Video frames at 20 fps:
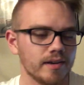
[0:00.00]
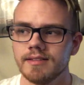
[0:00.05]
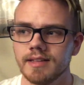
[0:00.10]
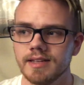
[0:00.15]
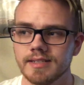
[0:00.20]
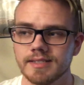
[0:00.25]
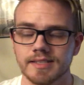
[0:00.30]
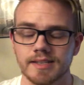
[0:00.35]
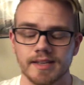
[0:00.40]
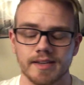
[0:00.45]

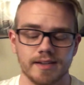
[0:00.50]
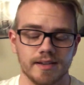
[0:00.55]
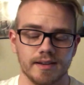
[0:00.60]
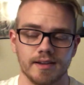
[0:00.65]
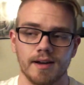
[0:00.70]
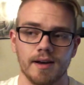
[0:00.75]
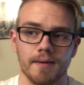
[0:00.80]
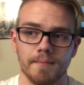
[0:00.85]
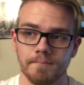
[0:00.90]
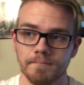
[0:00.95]
That's
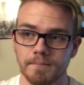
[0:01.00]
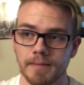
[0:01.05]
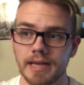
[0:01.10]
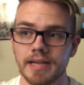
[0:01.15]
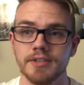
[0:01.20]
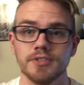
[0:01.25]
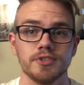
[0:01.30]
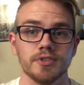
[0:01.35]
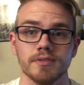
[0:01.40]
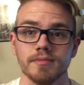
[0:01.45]
like a
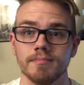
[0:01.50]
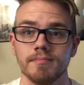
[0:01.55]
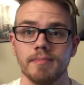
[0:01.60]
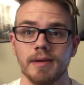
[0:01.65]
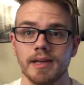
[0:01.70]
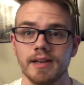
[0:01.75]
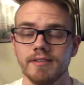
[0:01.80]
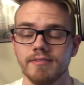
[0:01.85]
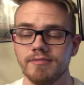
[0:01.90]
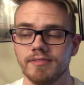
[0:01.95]
major
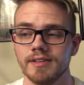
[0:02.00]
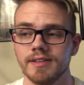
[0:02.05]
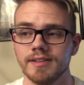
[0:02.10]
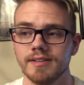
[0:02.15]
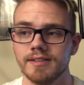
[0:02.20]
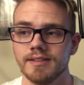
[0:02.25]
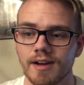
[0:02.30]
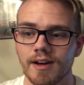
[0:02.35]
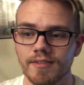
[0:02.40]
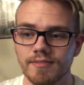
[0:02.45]

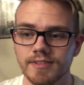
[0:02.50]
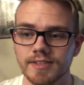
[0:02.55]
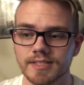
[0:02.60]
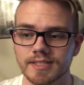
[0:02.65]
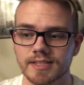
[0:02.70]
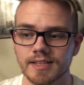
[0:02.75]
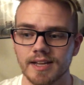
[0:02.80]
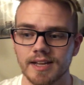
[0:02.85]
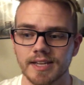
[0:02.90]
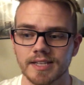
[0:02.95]
benefit of
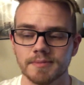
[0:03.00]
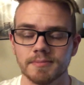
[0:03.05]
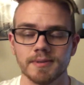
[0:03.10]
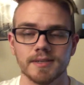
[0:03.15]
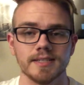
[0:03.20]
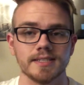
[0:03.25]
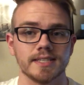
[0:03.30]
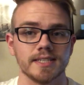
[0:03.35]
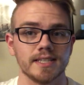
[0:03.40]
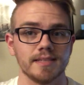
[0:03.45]
this class
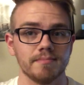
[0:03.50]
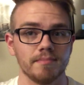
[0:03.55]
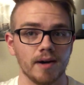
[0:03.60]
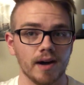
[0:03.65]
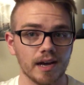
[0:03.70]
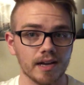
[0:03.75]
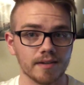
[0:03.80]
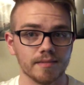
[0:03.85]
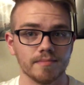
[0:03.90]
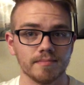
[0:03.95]
because at the
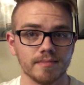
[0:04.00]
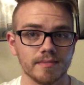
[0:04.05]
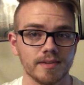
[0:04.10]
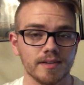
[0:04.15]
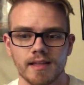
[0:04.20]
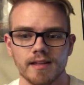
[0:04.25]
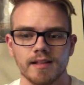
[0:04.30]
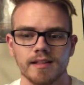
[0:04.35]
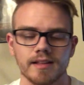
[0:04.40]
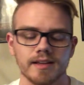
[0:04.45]
bottom,
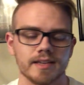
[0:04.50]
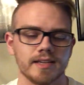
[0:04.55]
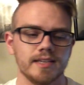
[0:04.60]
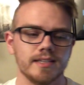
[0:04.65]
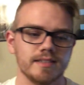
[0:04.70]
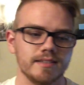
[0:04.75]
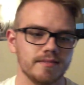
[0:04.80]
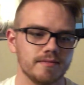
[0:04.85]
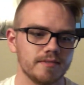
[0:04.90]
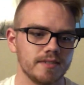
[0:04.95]
like
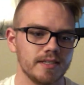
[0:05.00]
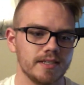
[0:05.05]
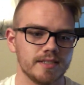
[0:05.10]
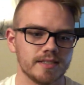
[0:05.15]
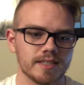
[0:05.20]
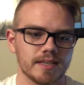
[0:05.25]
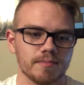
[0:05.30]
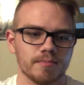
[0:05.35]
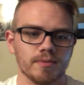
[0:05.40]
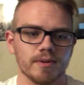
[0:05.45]
he
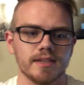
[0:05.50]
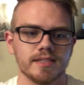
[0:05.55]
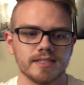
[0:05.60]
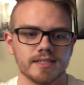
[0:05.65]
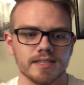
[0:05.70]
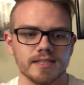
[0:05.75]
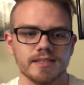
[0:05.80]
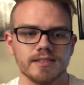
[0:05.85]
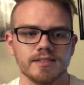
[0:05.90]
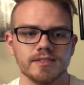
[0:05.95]

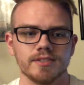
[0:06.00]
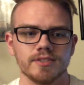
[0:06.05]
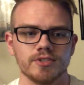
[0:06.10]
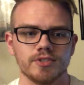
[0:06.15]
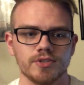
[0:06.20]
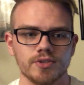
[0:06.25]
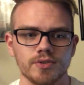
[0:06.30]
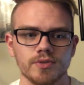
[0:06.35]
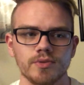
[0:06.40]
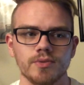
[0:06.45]
separates it into
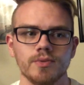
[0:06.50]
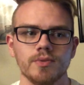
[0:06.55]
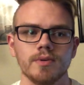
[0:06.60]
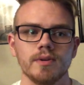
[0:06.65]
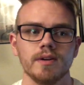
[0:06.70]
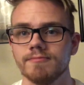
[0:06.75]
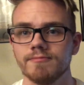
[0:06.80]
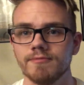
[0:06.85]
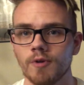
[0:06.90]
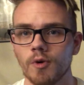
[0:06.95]

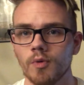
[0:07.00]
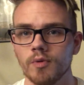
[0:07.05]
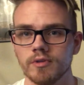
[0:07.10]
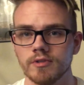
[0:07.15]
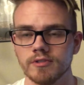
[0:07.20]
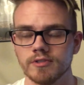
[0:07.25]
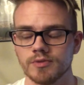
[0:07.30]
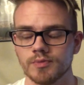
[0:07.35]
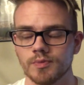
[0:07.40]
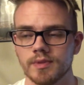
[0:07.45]
2
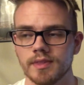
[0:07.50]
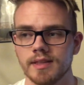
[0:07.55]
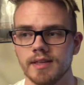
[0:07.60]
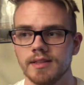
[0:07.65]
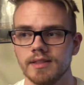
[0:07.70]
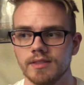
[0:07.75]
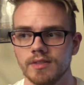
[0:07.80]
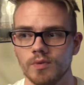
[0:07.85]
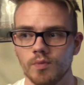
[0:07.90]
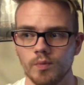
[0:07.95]
folders
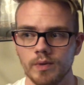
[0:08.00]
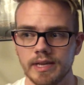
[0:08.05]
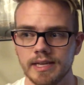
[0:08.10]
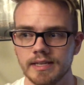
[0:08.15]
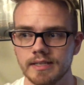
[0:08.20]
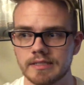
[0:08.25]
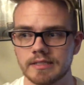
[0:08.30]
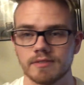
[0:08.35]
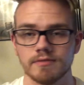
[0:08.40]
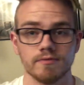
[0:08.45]
within the
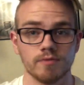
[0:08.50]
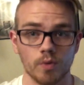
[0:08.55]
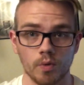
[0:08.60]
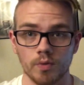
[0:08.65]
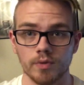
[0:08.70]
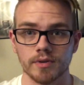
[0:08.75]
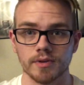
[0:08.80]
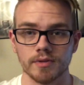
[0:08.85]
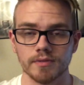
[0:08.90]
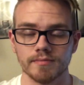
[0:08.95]
week's
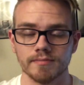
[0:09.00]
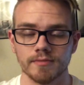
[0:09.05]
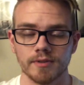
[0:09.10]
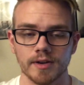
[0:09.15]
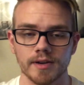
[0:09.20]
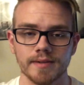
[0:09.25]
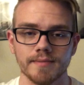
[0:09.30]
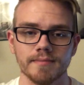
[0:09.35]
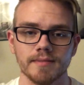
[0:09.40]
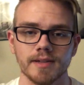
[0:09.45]
folder,
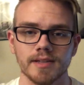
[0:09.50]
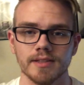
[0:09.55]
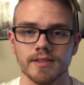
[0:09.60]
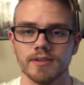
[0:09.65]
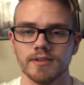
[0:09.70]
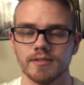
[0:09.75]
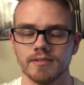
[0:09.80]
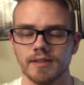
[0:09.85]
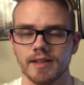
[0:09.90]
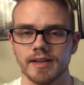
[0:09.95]
right? And
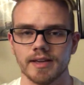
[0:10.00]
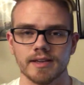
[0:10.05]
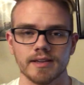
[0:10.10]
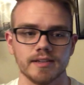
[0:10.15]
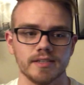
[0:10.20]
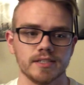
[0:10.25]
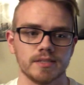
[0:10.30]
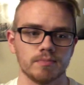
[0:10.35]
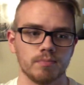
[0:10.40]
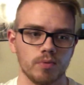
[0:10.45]
they're like
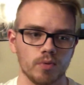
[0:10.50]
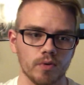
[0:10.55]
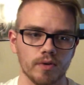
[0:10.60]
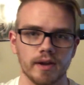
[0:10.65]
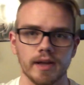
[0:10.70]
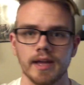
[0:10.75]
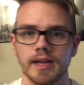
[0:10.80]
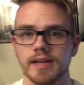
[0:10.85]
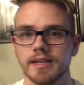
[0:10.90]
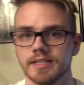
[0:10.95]

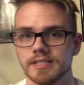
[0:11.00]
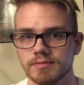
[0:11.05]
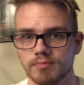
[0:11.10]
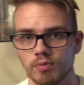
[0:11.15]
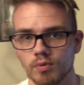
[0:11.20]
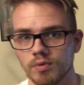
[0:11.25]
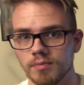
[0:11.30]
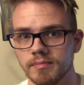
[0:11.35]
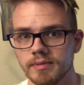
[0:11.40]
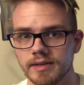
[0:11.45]
Explore A,
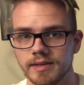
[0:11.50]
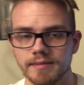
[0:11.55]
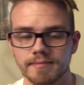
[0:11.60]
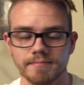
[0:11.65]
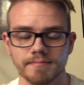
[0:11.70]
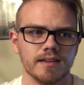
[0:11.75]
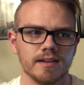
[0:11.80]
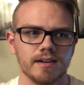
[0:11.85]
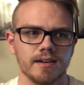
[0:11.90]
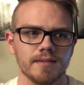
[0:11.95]
Explore B.
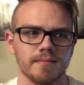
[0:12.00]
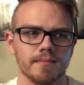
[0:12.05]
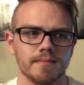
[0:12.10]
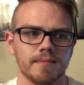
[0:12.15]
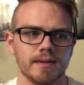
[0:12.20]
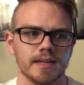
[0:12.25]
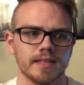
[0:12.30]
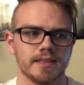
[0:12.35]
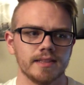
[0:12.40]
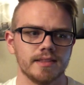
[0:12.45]

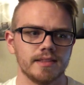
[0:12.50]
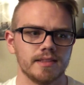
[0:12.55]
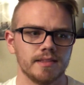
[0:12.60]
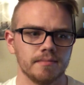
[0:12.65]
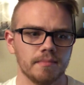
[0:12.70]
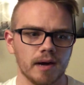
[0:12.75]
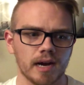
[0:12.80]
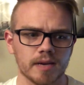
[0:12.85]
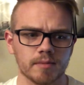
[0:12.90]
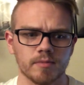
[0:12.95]
At the
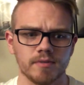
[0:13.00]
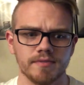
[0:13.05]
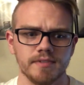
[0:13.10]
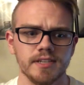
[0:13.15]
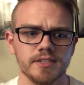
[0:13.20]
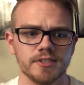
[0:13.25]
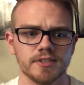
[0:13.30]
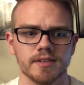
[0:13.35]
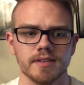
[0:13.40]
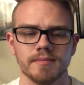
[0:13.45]
bottom of
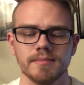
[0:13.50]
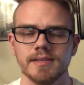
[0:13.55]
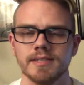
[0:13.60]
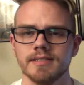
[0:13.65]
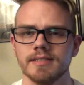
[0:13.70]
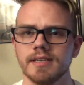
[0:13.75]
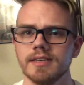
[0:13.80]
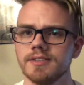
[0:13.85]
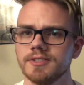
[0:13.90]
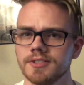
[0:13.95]
each of them, he
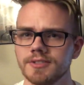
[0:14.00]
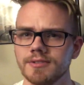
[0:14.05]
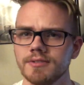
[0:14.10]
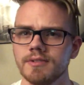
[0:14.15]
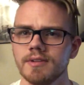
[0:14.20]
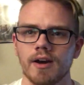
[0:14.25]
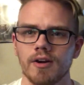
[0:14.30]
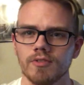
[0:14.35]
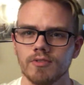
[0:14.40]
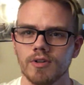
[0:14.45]
tells you
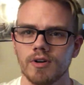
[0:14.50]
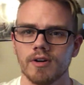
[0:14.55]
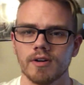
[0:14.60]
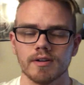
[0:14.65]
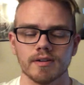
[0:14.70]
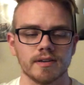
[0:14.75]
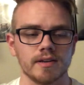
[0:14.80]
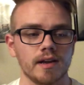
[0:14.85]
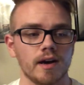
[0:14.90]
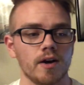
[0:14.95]
how
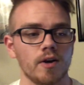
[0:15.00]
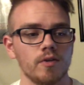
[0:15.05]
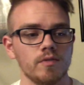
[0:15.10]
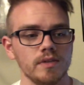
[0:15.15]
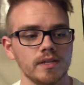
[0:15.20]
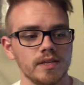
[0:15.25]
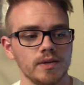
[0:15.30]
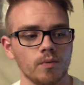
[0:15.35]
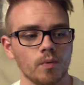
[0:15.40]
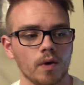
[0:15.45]
long not
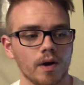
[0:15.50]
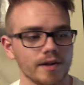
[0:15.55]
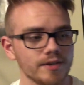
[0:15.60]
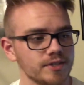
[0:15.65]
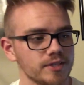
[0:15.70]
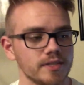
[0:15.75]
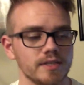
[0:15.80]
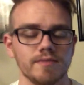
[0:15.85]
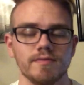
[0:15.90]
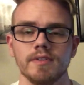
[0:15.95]
only
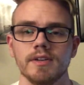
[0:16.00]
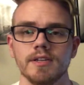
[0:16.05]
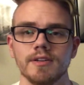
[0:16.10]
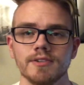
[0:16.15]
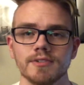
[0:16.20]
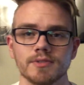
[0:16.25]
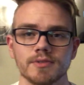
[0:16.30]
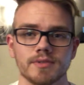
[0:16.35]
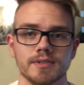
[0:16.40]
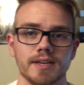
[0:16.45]
watching the
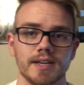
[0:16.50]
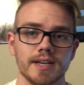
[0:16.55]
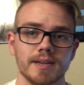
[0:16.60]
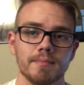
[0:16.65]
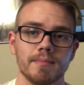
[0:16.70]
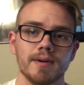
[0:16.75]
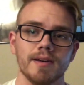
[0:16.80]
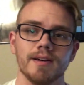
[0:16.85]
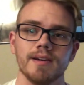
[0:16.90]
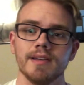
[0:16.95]
videos will
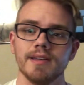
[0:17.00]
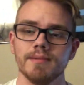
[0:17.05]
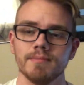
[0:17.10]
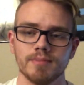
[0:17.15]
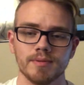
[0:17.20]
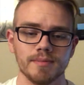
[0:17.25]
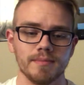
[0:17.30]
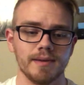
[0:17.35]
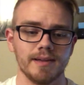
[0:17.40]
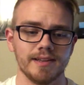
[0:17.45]
take, but
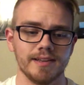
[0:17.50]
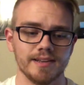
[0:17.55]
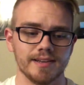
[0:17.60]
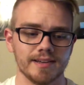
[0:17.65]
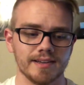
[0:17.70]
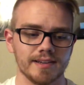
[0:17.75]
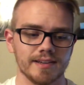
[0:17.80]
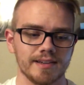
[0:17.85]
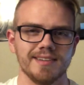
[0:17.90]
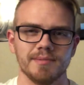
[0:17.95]

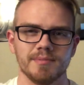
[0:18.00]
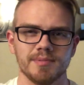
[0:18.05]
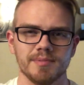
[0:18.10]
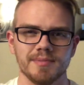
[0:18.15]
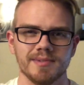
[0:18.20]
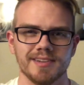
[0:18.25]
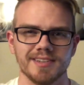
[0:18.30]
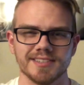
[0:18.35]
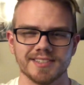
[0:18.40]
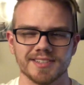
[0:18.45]
implementing,
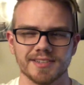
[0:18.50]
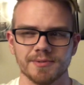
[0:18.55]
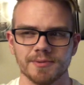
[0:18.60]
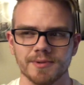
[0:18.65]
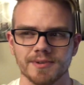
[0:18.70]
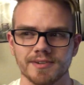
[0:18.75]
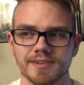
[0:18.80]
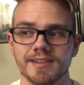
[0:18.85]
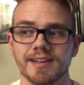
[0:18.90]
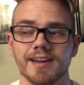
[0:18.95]
is that a
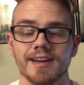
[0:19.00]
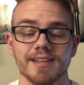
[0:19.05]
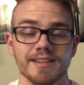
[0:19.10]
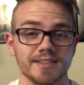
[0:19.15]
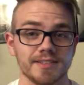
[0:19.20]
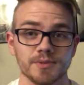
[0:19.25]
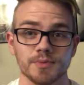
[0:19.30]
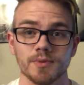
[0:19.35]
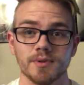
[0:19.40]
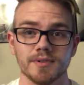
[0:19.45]
word? Yeah,
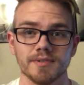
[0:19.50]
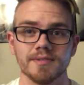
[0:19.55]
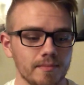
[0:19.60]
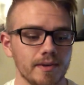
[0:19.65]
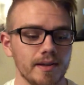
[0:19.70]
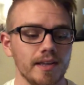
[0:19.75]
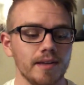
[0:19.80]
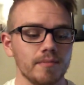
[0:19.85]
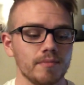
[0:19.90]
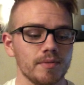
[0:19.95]
that's a word.
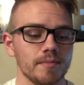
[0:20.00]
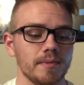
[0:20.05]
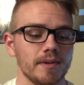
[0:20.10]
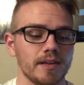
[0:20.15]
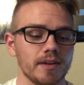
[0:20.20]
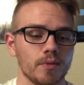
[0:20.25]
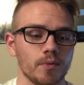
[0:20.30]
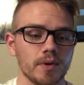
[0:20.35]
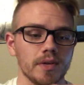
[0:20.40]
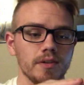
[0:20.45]
But
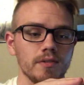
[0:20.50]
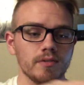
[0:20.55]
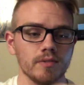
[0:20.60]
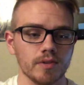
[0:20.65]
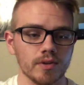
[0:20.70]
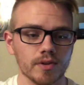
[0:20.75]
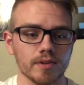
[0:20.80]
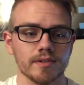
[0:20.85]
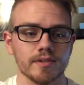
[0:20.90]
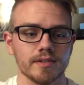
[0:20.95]
implementing what you
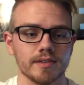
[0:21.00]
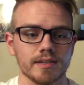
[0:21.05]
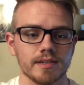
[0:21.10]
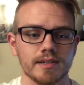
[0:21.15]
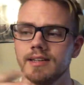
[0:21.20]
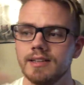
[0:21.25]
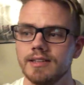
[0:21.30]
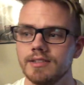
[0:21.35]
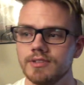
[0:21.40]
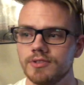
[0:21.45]
learned
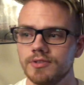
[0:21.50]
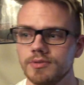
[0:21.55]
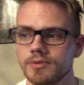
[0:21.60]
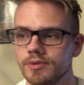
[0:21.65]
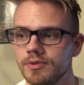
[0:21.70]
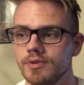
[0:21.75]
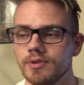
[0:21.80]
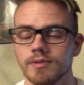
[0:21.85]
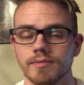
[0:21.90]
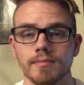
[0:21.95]
into
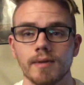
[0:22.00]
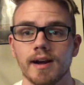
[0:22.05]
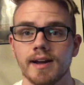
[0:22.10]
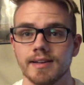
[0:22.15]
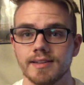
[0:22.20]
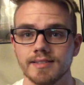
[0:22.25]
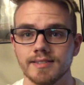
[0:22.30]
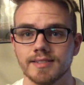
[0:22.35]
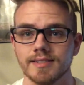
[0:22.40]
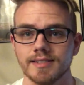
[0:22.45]
your
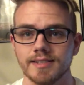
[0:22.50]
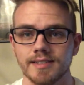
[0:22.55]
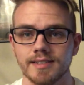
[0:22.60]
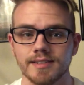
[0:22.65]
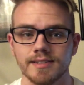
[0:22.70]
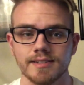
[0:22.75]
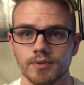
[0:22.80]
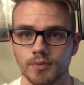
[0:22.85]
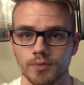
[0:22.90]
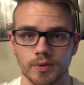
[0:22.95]
Maya
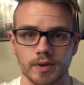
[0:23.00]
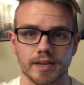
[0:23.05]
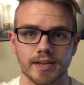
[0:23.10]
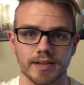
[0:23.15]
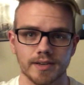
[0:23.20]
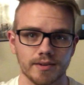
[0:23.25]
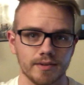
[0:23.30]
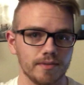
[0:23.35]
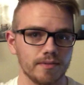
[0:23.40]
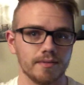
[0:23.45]
scene for
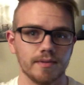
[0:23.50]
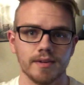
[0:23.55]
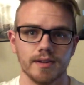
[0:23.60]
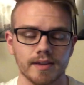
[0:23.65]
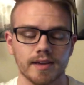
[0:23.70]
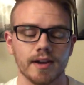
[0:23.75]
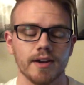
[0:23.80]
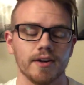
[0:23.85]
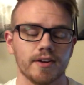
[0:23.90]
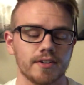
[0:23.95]
rigging
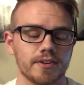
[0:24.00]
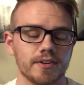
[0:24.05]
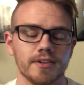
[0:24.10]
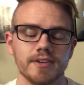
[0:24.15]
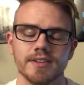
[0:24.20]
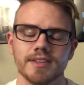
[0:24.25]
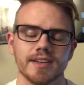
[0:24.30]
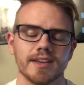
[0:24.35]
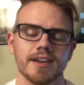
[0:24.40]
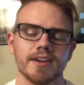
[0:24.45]
the character.
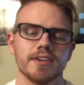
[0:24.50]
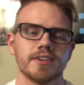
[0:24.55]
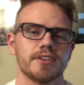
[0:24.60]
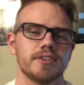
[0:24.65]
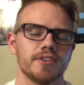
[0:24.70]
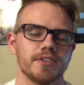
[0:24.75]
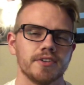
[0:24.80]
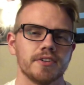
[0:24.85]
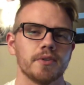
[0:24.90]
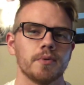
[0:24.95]
And the
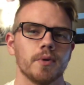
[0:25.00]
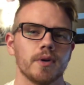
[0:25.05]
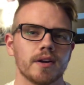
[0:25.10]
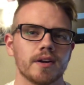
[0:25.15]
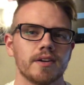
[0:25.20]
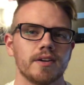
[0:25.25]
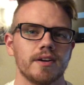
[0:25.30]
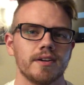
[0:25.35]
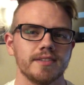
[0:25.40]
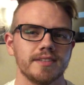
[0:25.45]
character you're
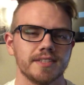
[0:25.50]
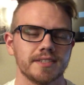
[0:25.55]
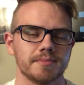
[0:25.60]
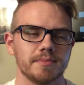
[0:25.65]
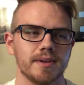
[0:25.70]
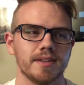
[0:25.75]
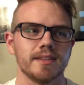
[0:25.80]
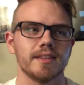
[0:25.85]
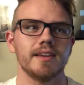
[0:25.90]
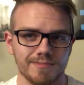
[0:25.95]
working on this
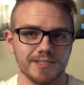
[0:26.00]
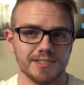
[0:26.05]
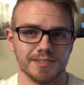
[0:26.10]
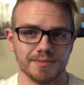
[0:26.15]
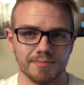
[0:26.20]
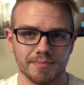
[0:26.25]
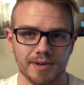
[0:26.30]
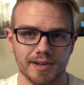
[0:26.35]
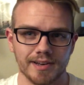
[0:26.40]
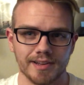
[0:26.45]
month is
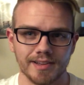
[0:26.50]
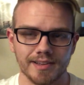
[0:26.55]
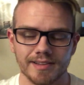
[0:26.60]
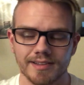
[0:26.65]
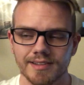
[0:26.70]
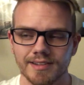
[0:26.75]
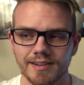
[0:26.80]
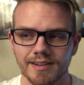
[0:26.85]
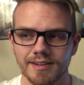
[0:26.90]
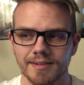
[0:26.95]
a bunny.
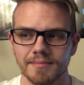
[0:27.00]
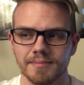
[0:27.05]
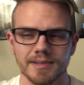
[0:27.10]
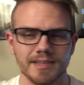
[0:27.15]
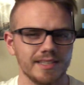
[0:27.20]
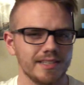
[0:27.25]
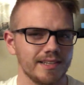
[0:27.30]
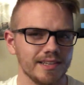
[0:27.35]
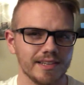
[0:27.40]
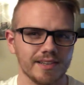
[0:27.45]

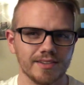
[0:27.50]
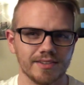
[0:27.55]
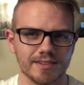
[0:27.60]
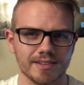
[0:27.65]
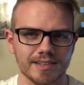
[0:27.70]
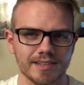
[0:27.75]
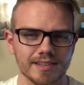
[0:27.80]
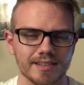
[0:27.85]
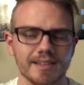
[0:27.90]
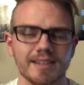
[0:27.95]
It doesn't
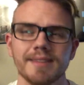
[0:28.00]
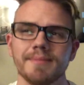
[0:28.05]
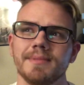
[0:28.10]
look like,